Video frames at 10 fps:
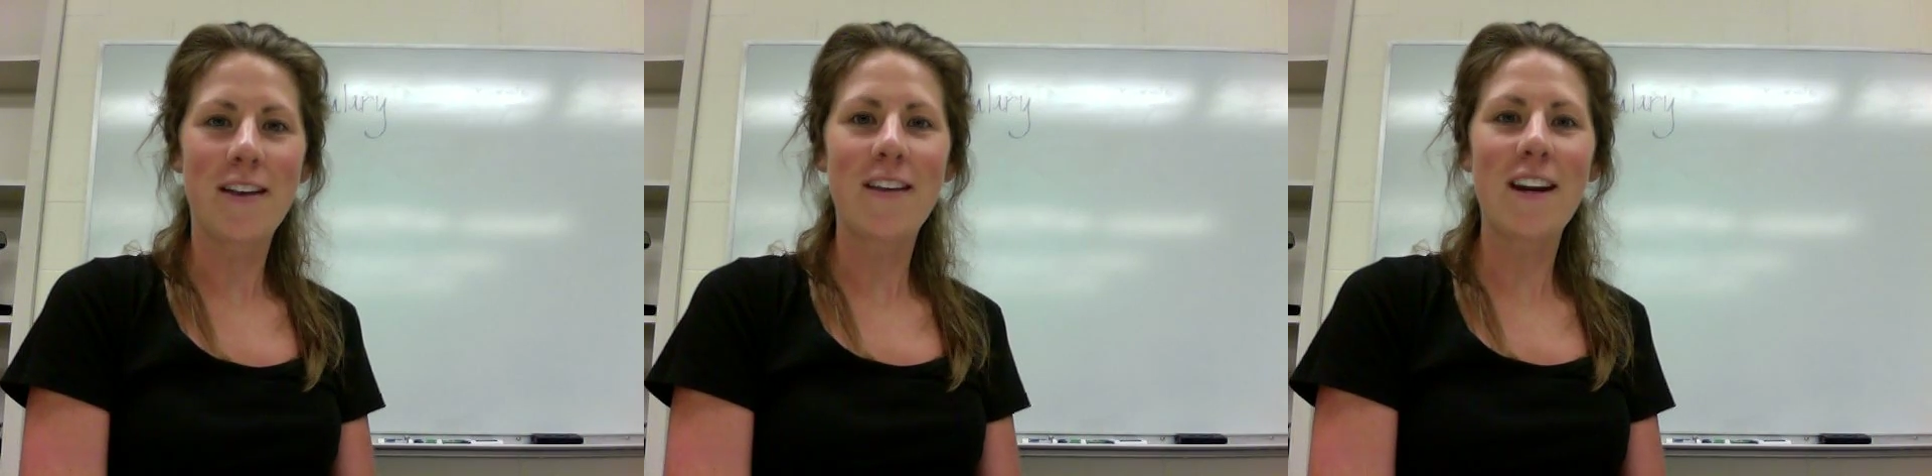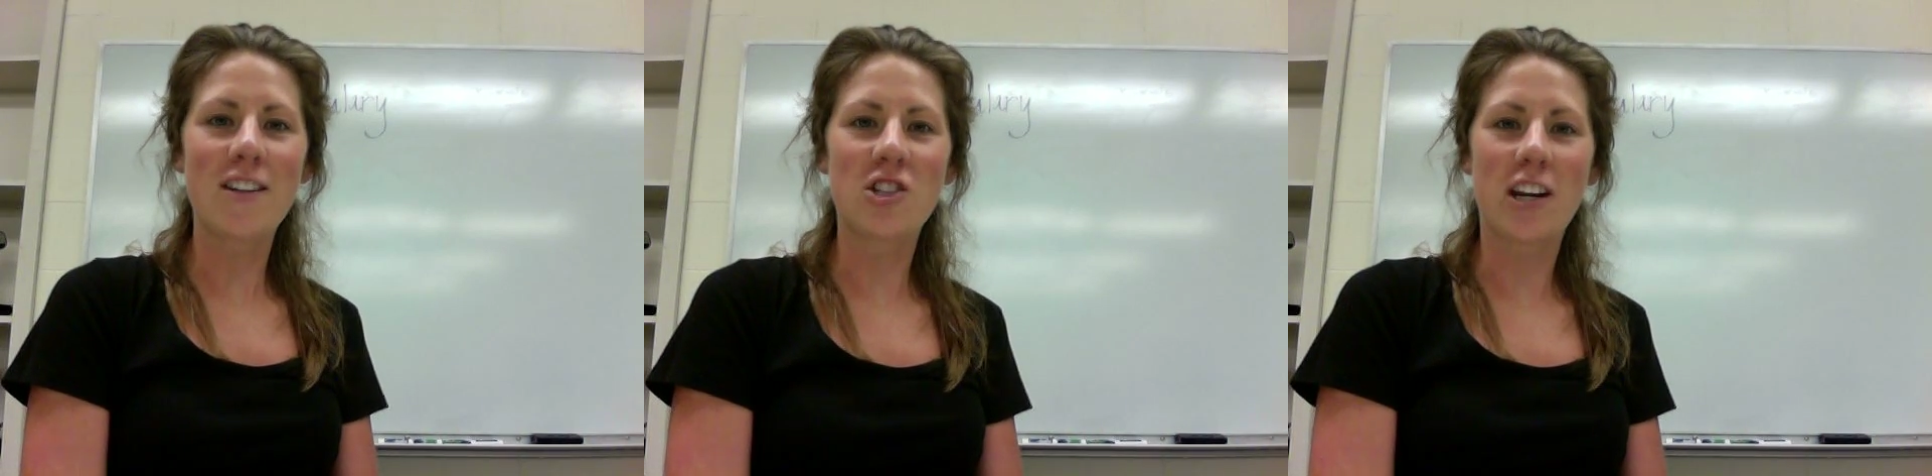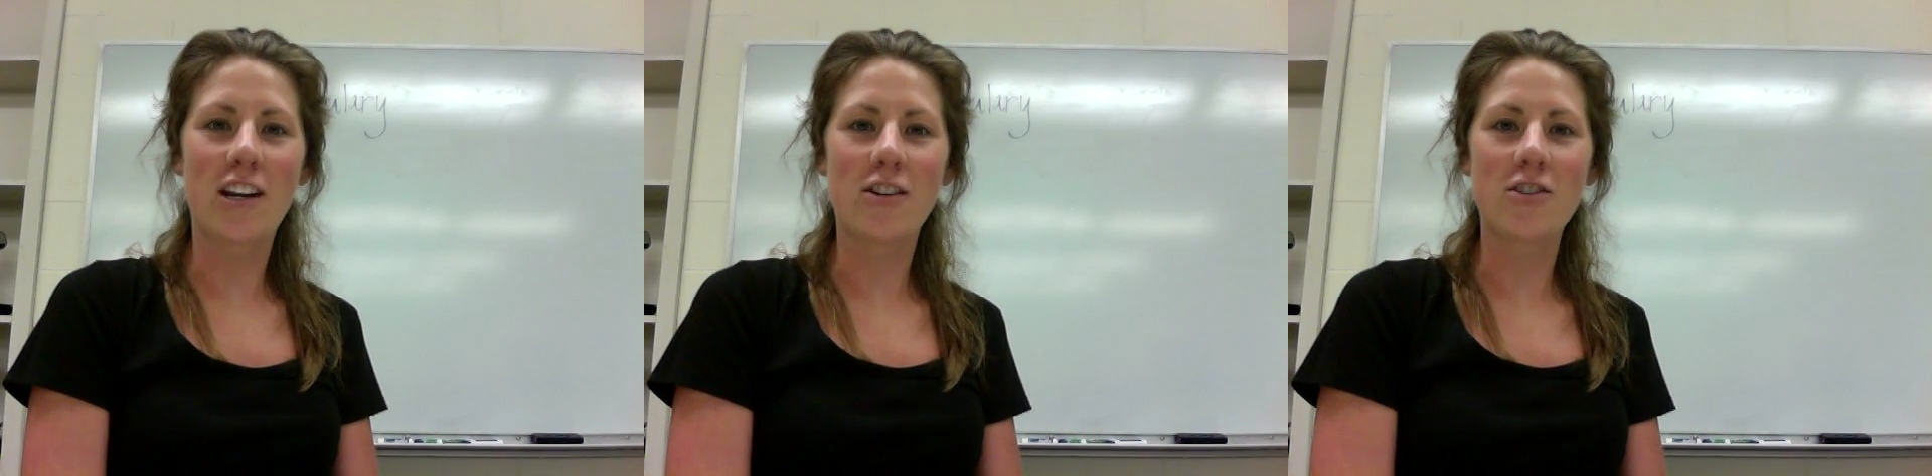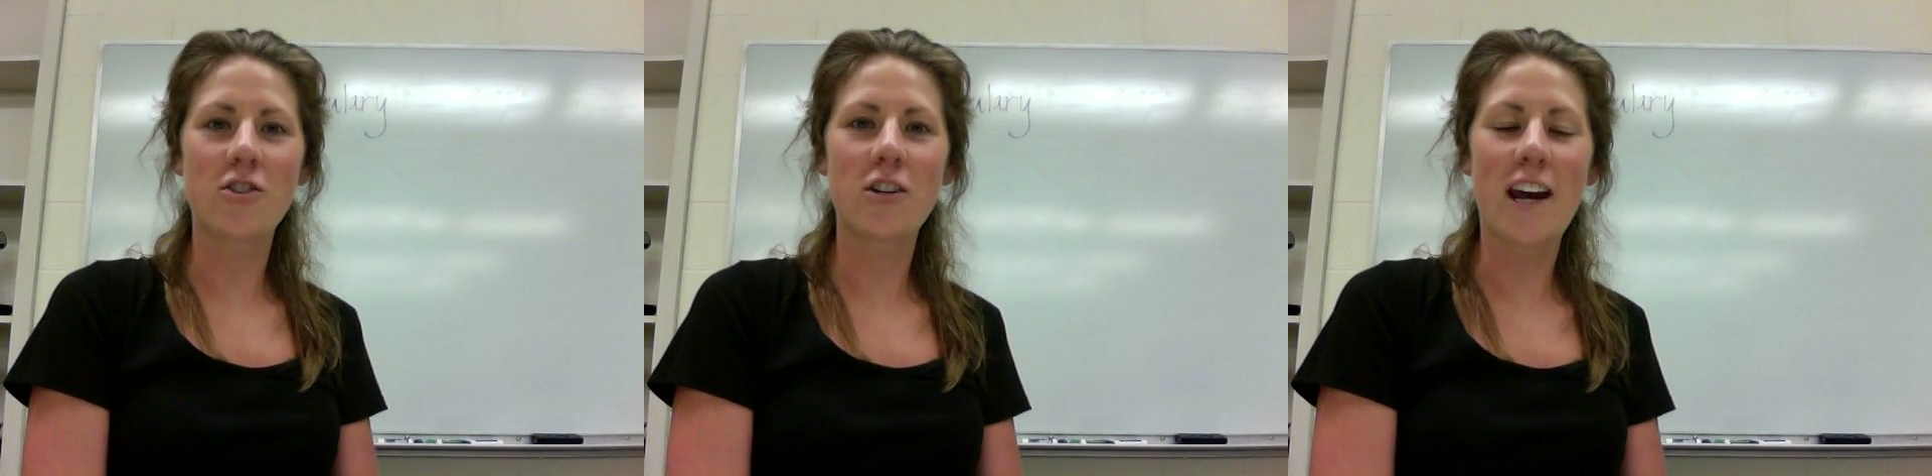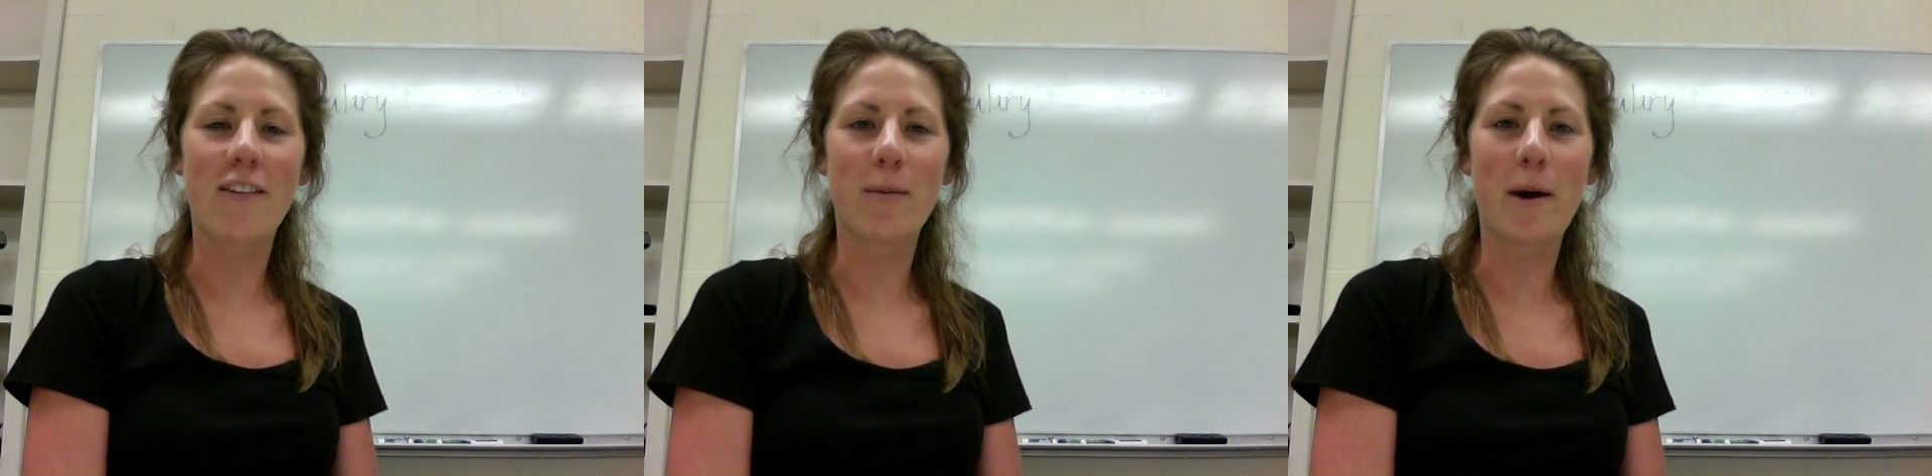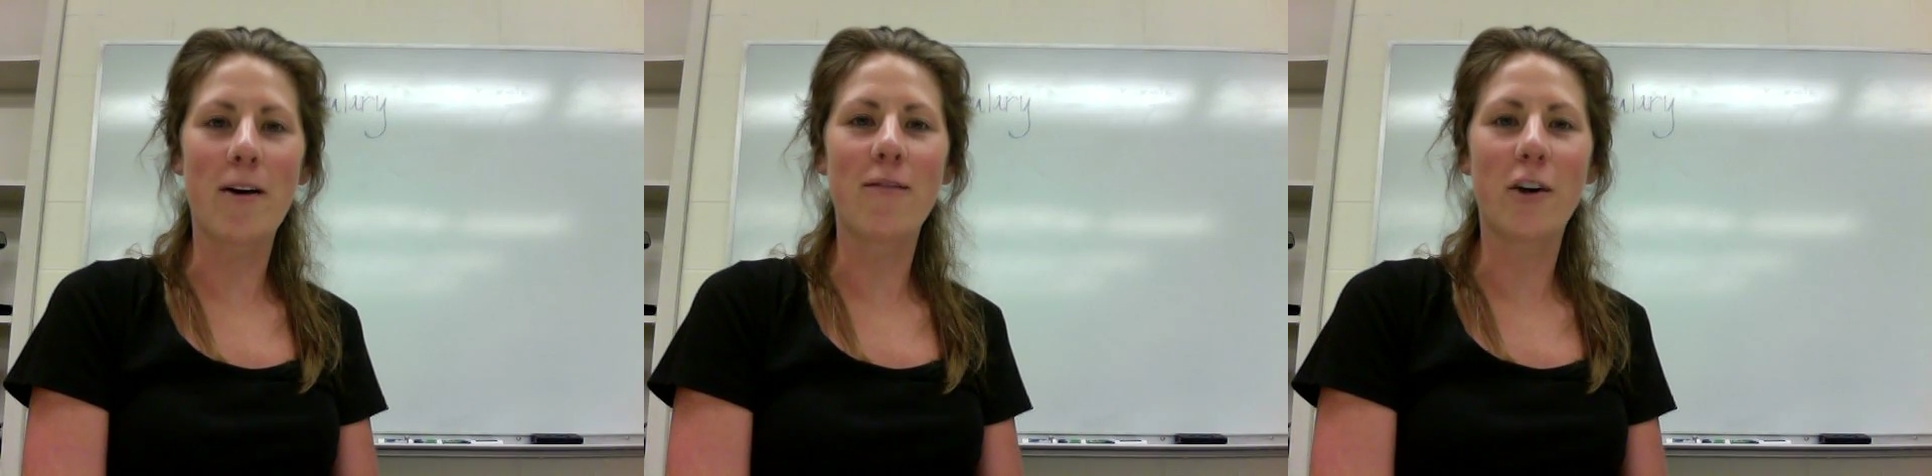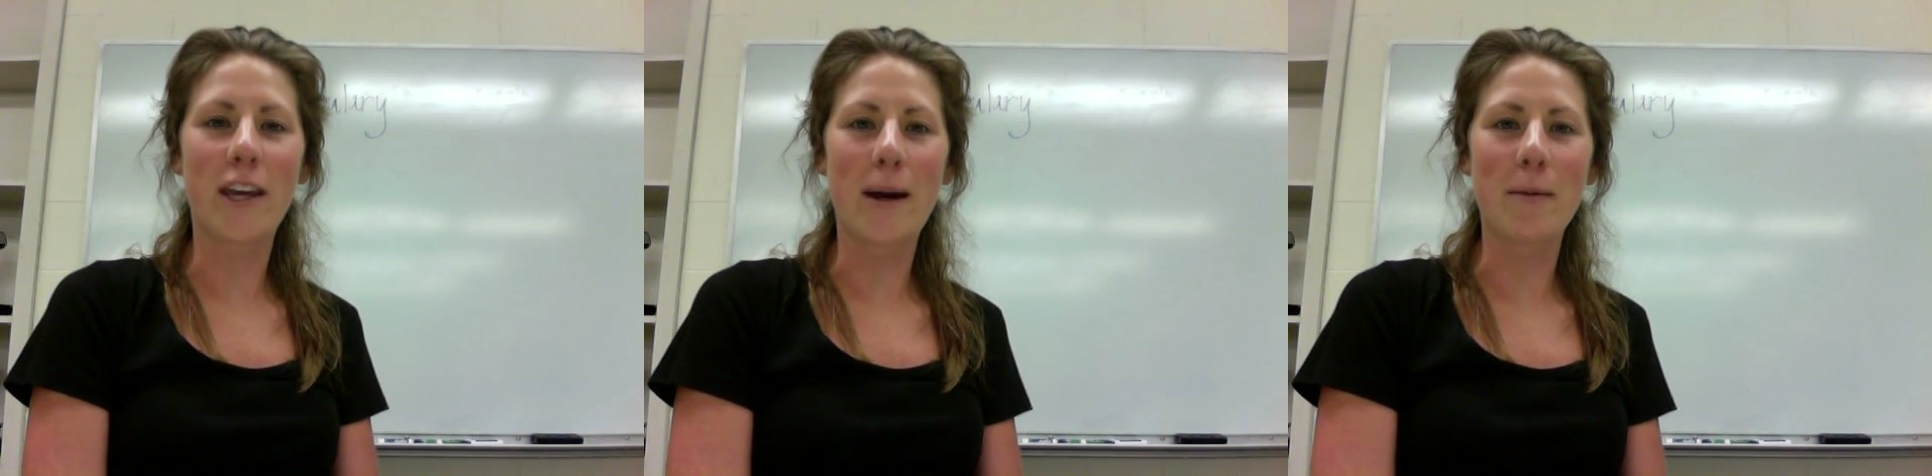that educators should have about
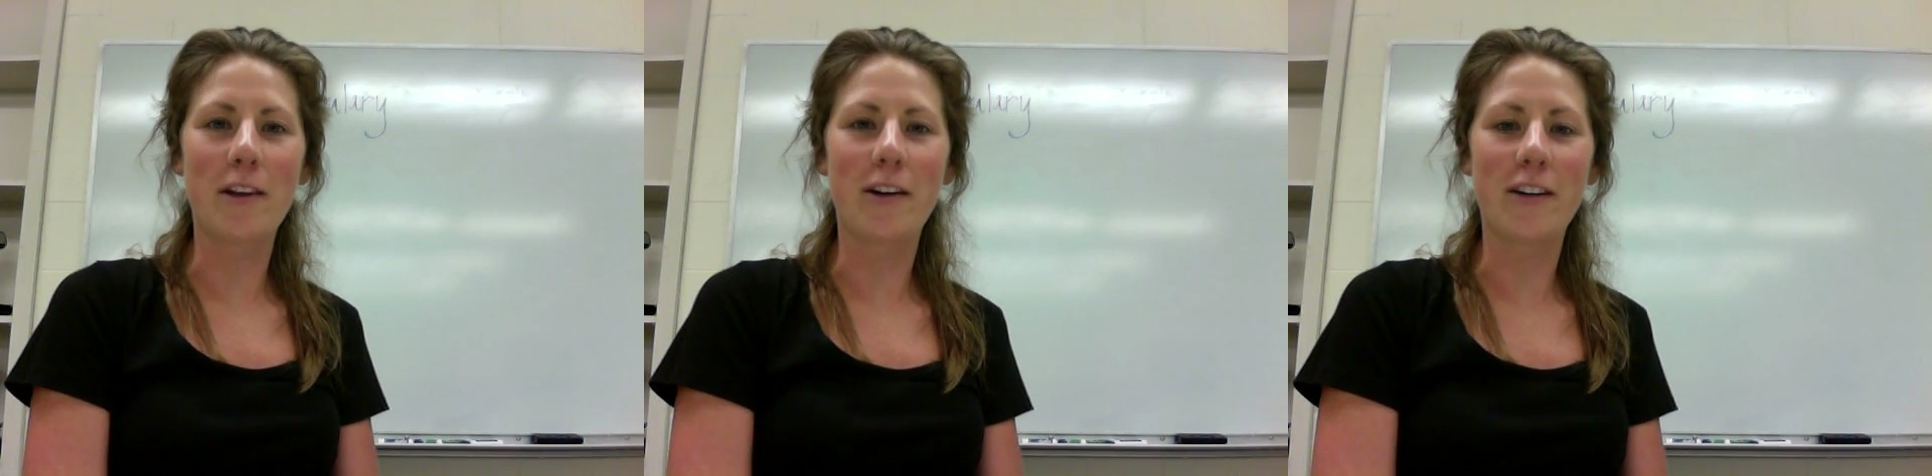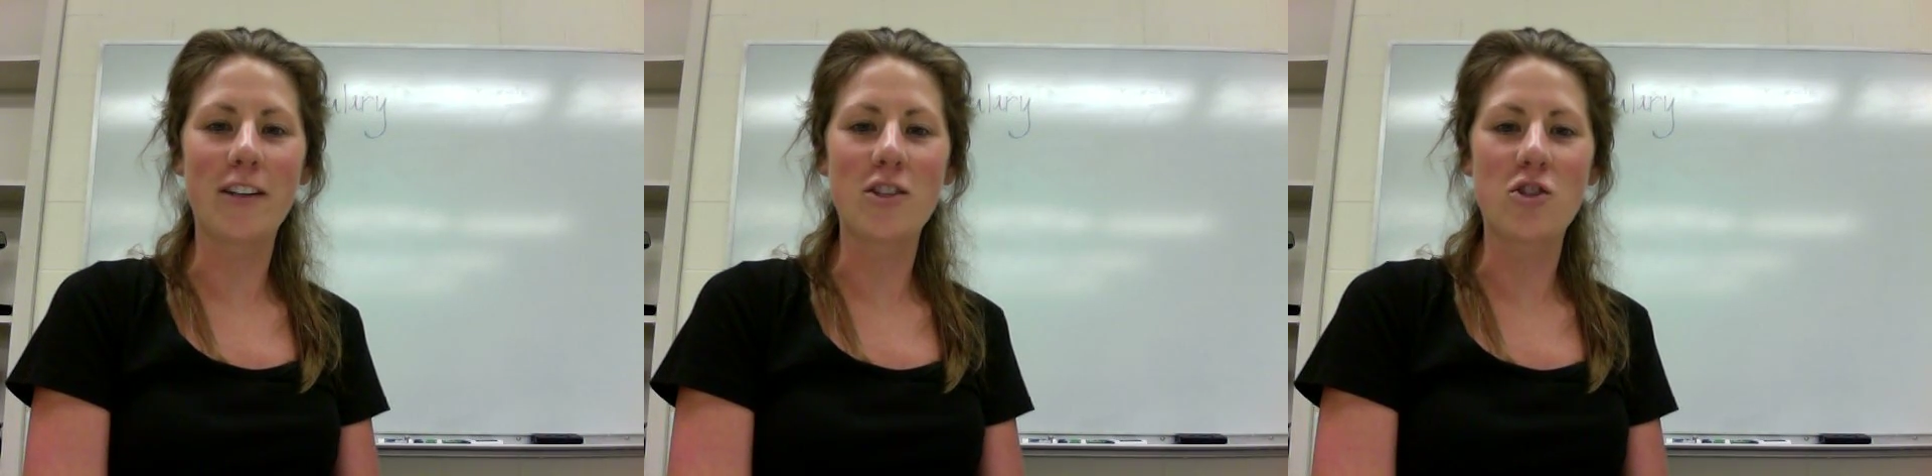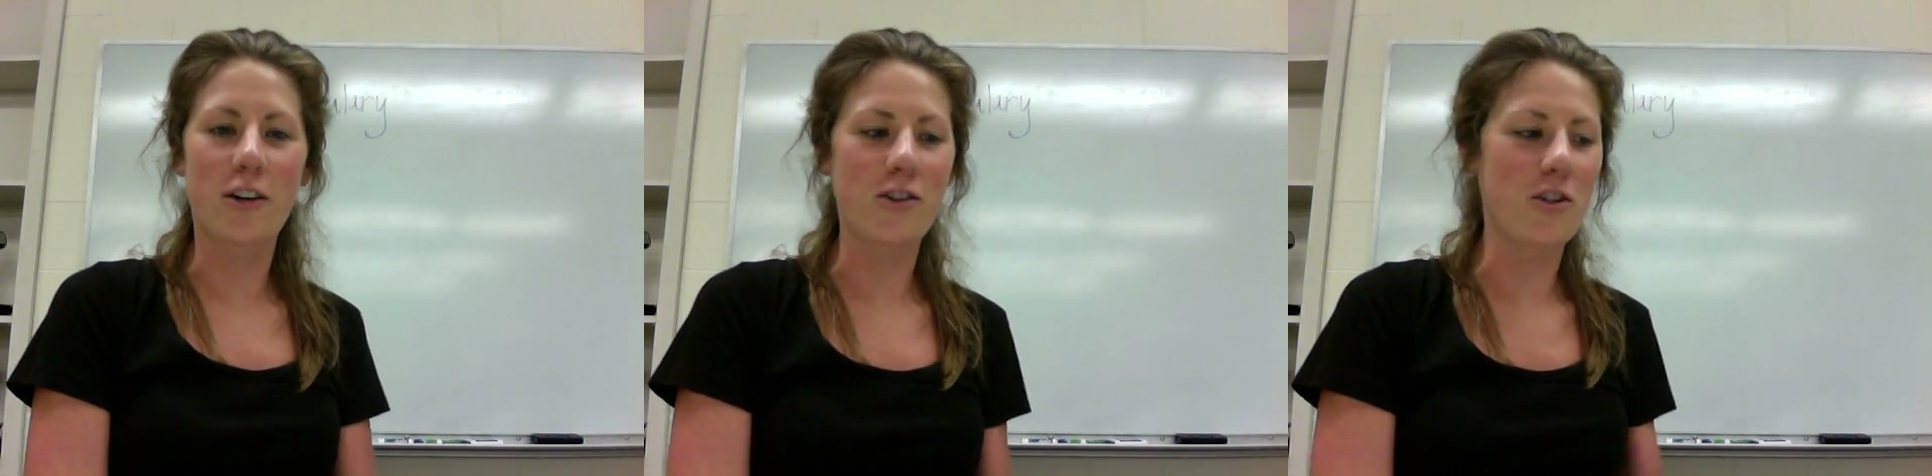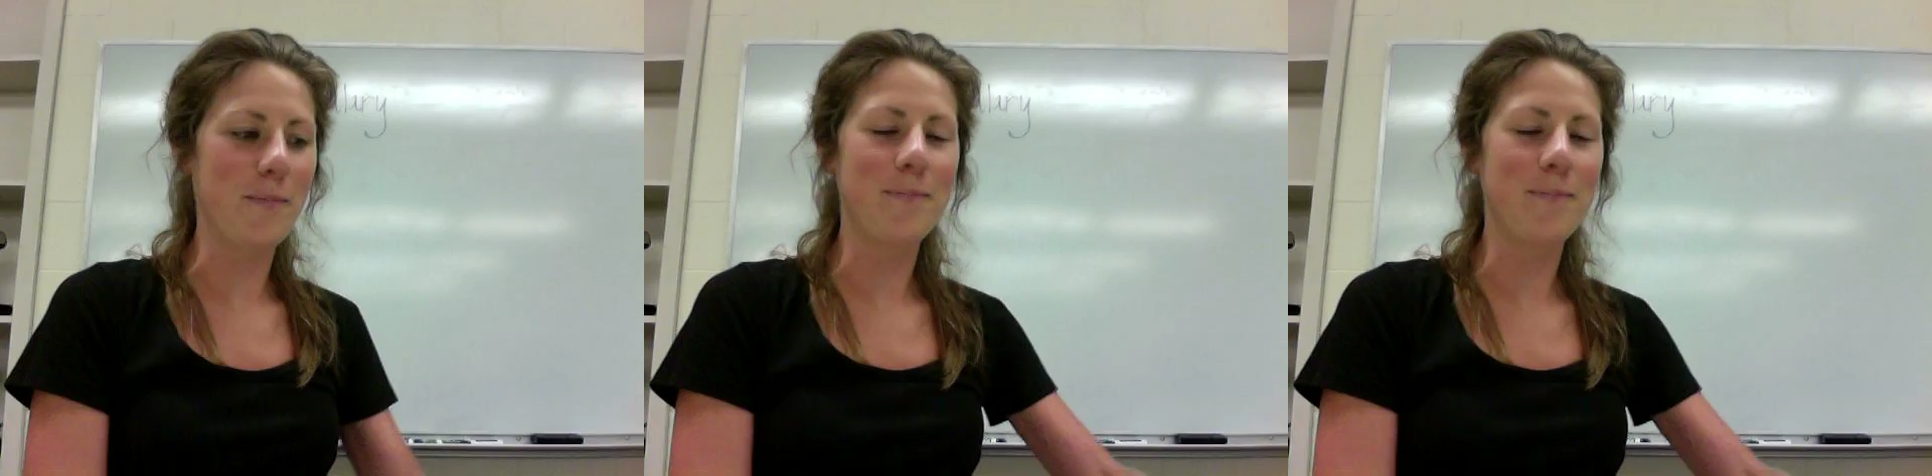vocabulary instruction.